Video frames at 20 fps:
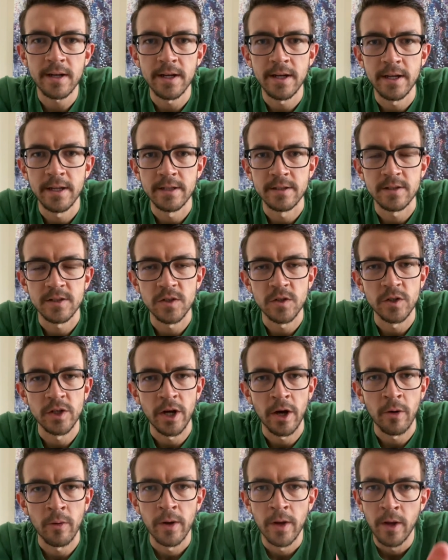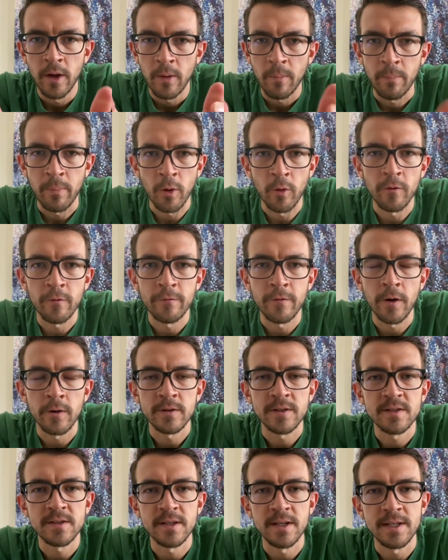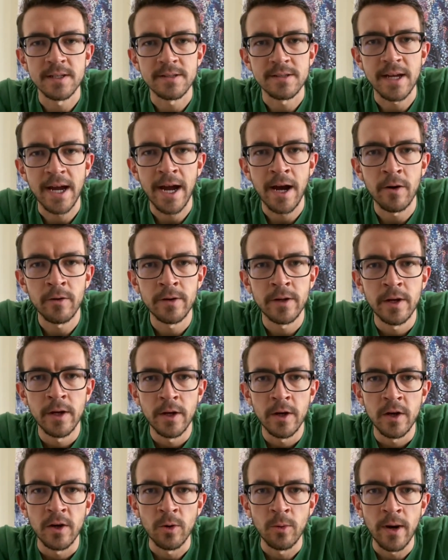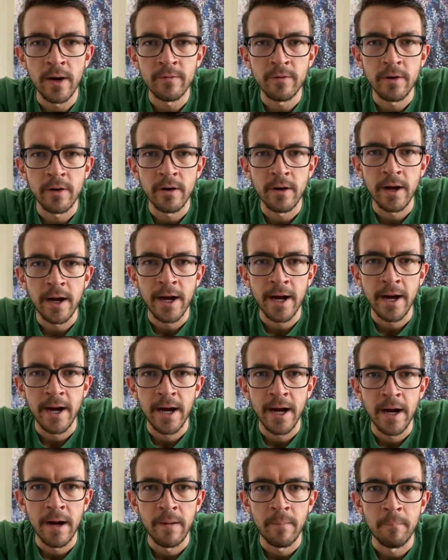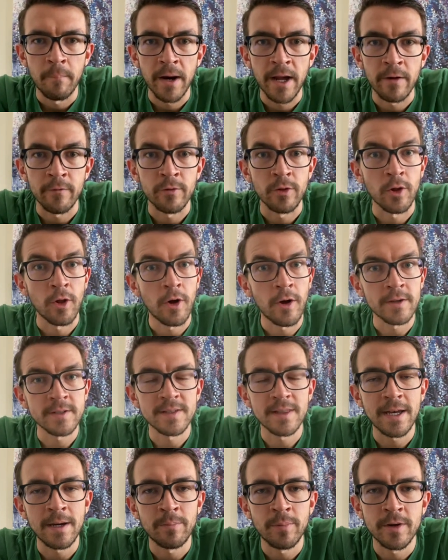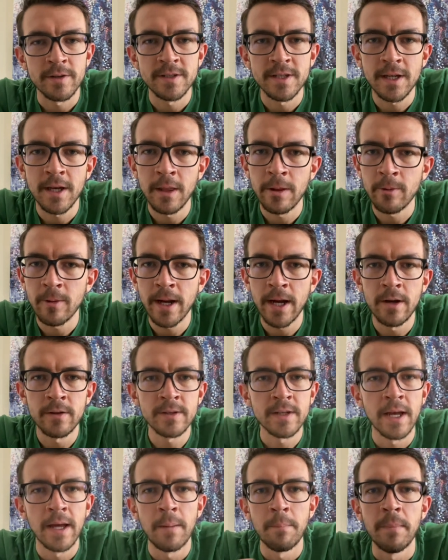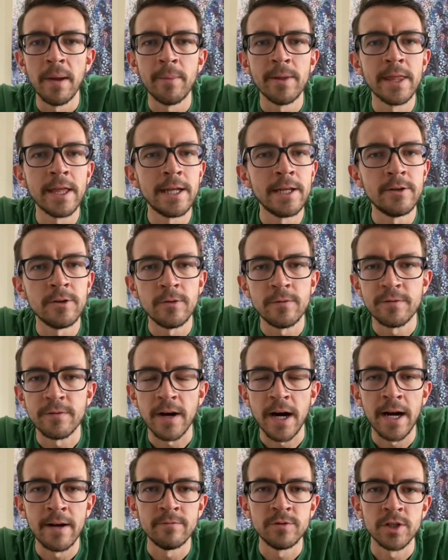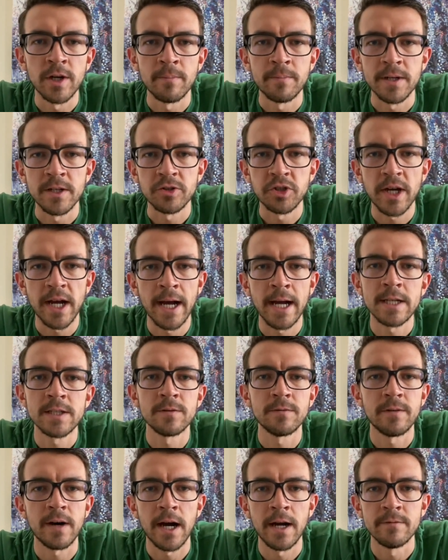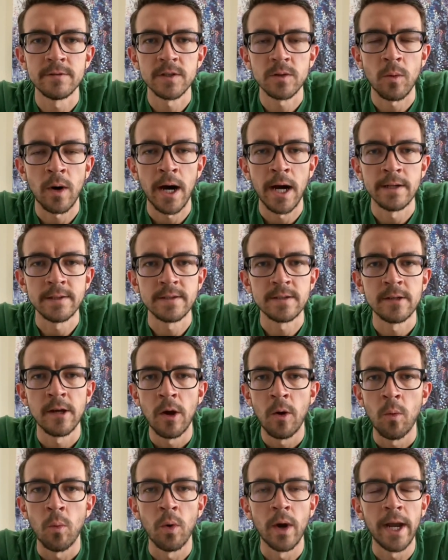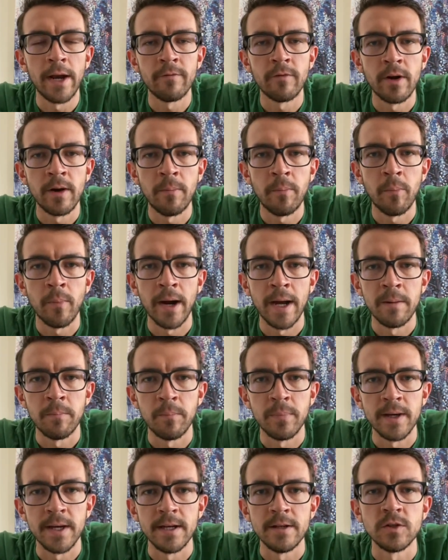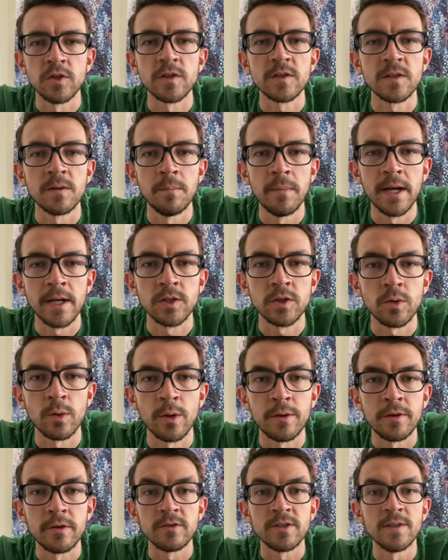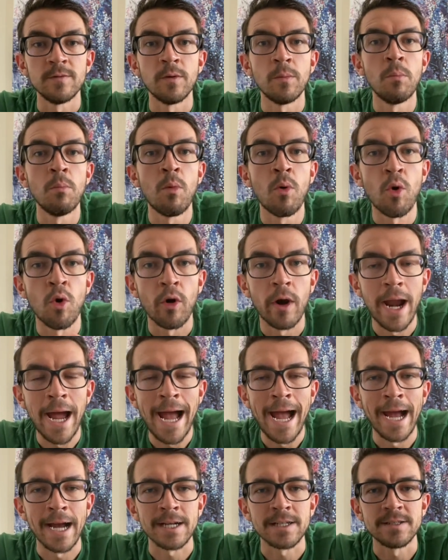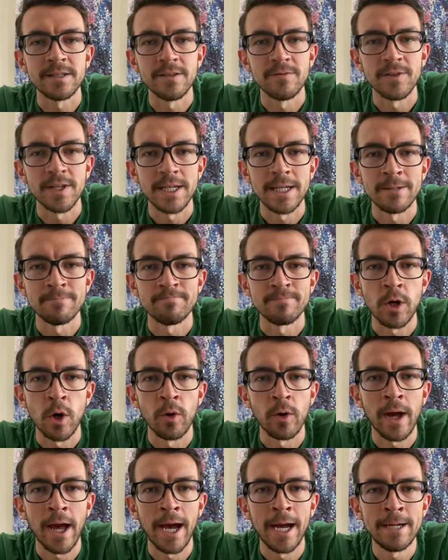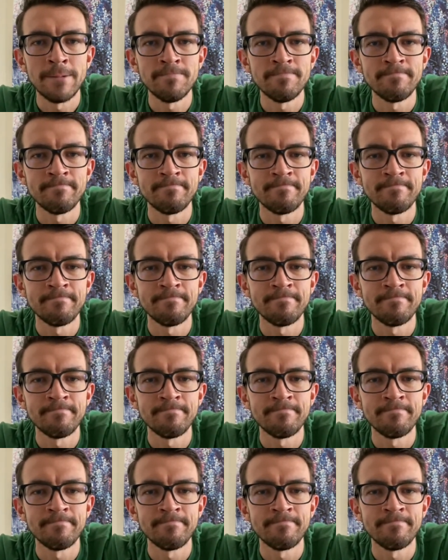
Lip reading: and, both folks sit down, whoever might have lost that particular round, maybe they do 5 jumping jacks, 5 squats, whatever it might be, just to make sure that there's even more activity, okay?